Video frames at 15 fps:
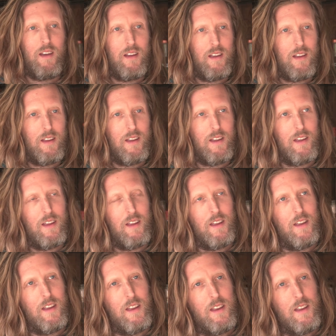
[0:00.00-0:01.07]
Mm.
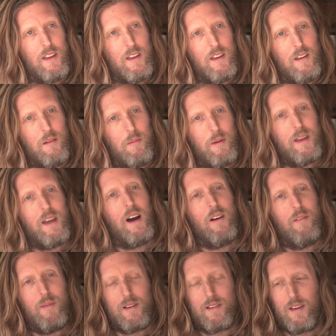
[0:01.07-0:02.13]
But yeah, I've
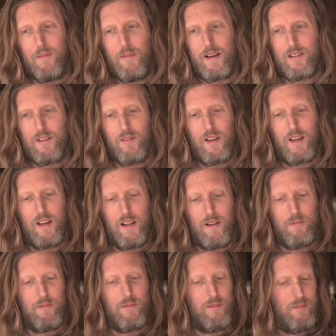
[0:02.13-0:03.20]
missed it massively. And,
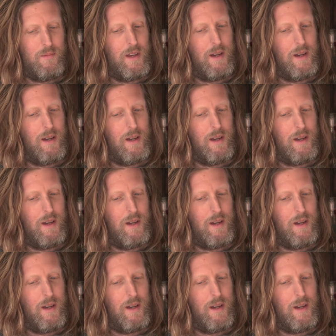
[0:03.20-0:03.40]
yeah.